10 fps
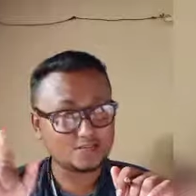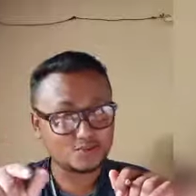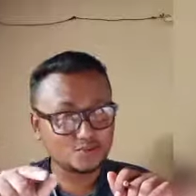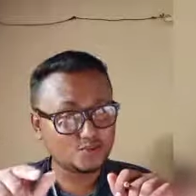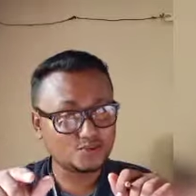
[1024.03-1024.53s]

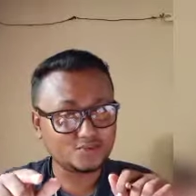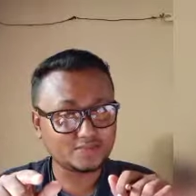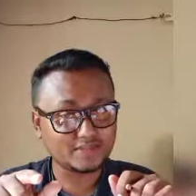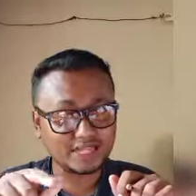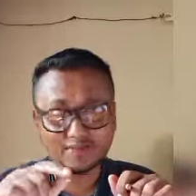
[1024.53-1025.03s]
told you,
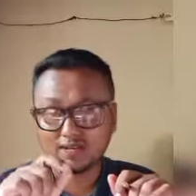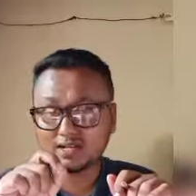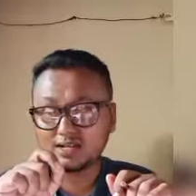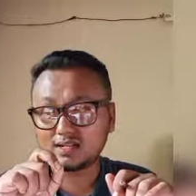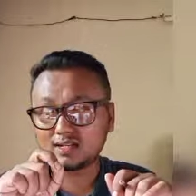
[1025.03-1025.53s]
I
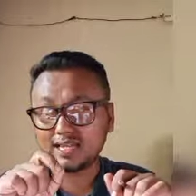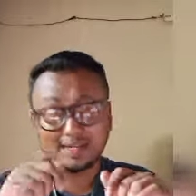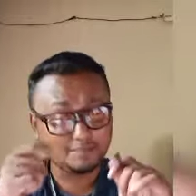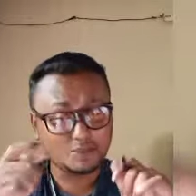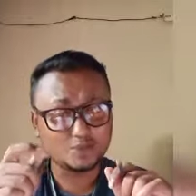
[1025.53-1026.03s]
will
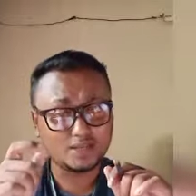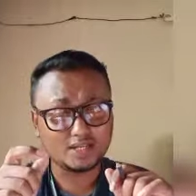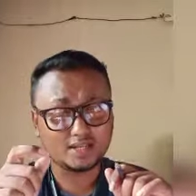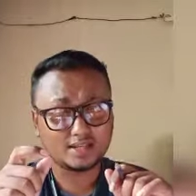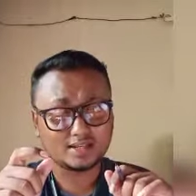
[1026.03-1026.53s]
in
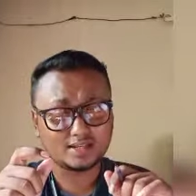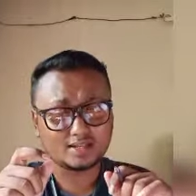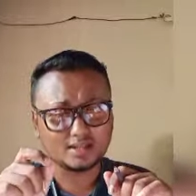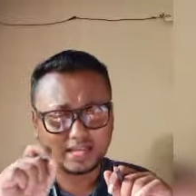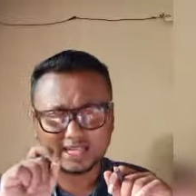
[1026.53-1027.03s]
between,
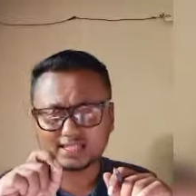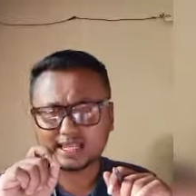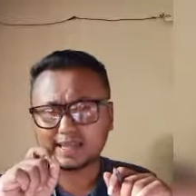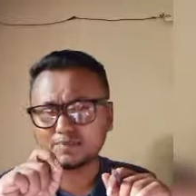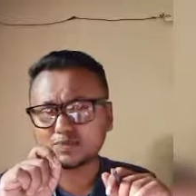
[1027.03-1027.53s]
at
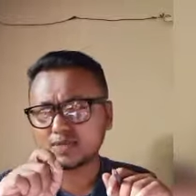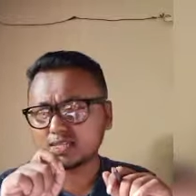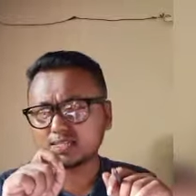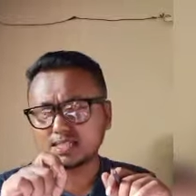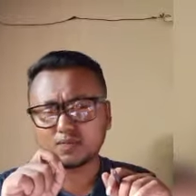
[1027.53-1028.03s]
times when
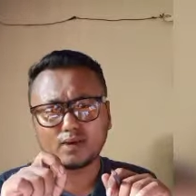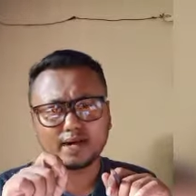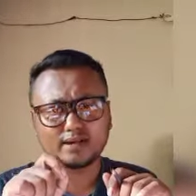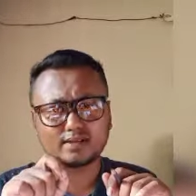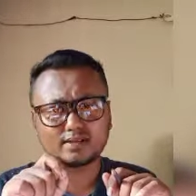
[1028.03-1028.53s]
it is
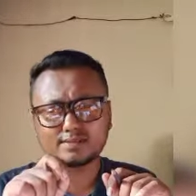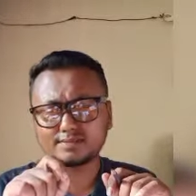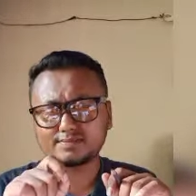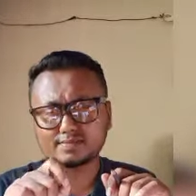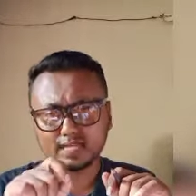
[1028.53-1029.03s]
required,
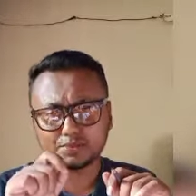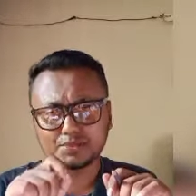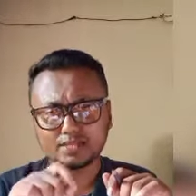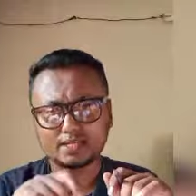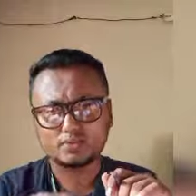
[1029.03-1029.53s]
I'll
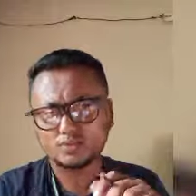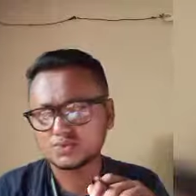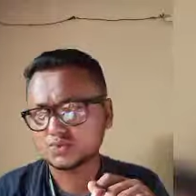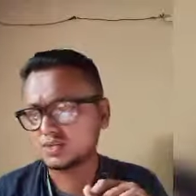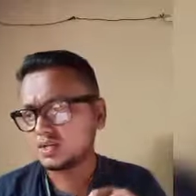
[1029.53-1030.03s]
be sharing
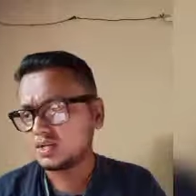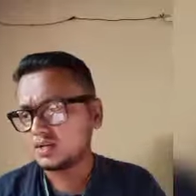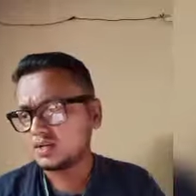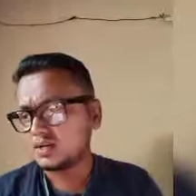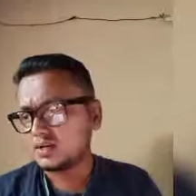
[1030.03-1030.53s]
those
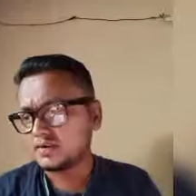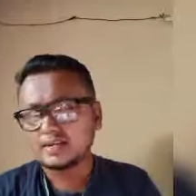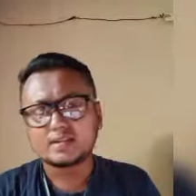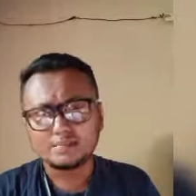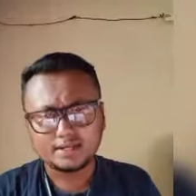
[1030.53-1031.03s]

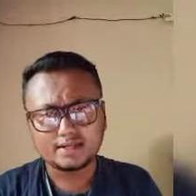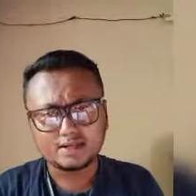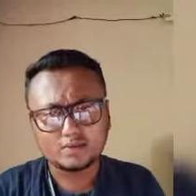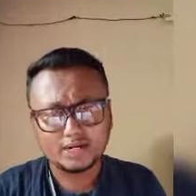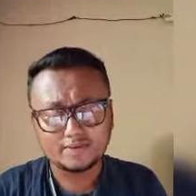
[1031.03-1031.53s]
written
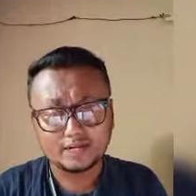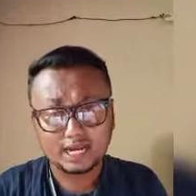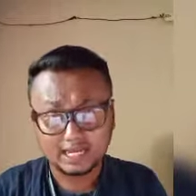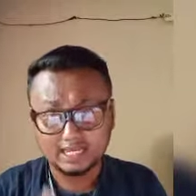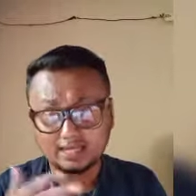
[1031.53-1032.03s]
material, whatever
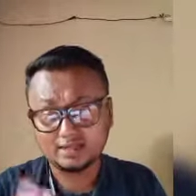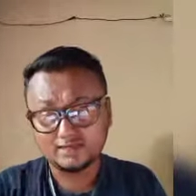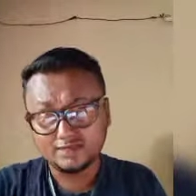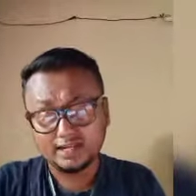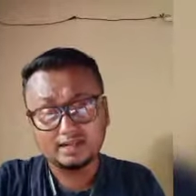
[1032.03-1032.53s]
I
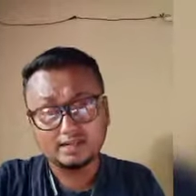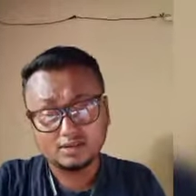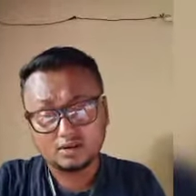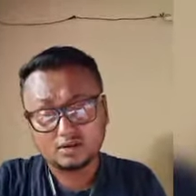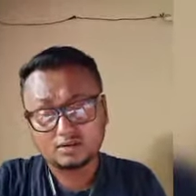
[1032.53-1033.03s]

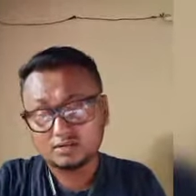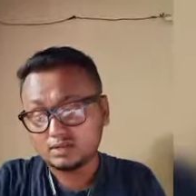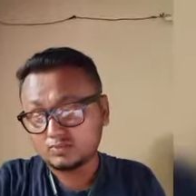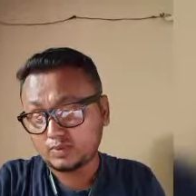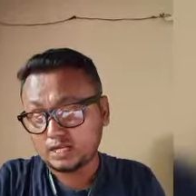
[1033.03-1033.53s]
feel or
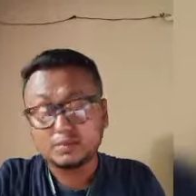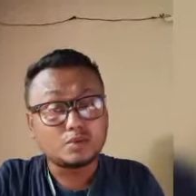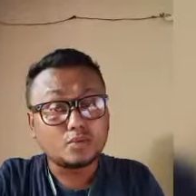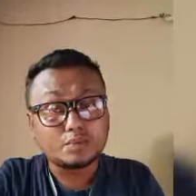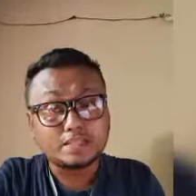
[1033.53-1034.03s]

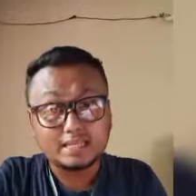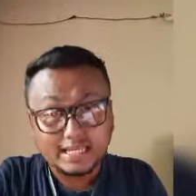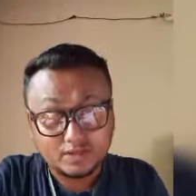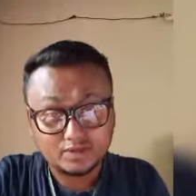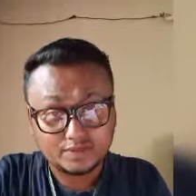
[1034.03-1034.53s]
whatever will be the
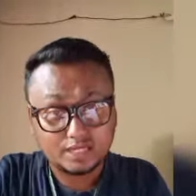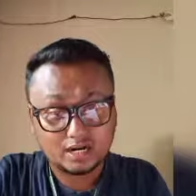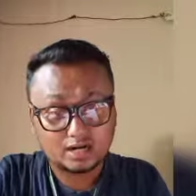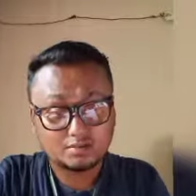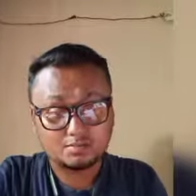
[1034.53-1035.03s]
need of the
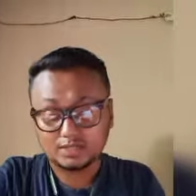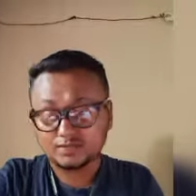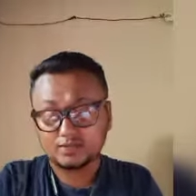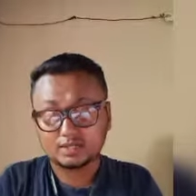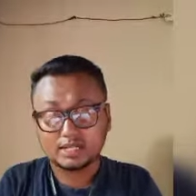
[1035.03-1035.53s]
hour. But
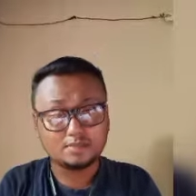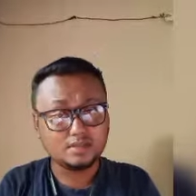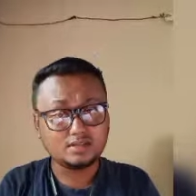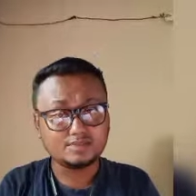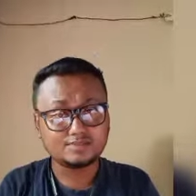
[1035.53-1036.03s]
for
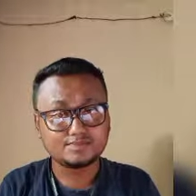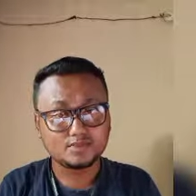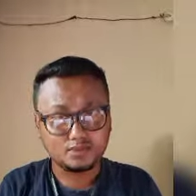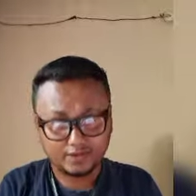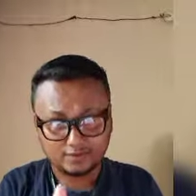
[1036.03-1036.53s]
timing,
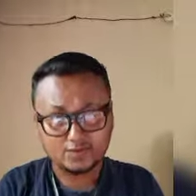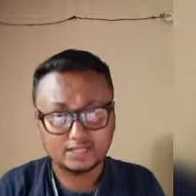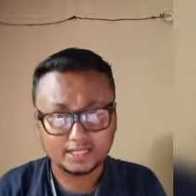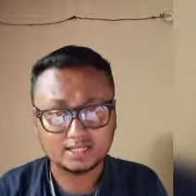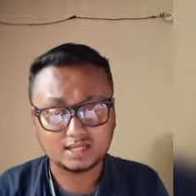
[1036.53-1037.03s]
you have to
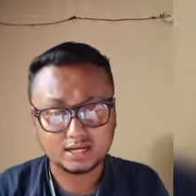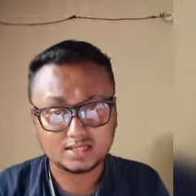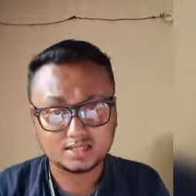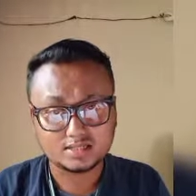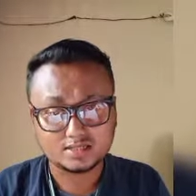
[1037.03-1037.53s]
attend the
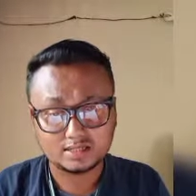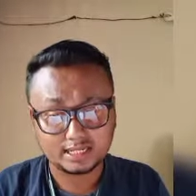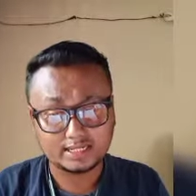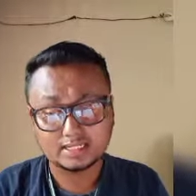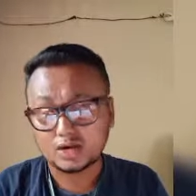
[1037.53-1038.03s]
class.
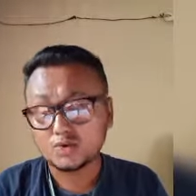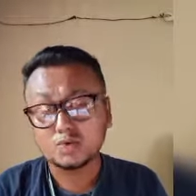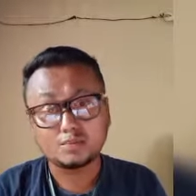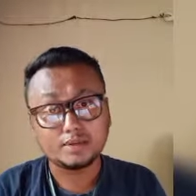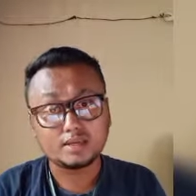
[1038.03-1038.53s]
That is how
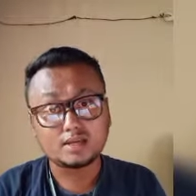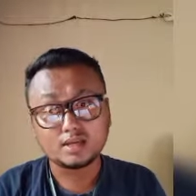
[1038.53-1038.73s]
you will be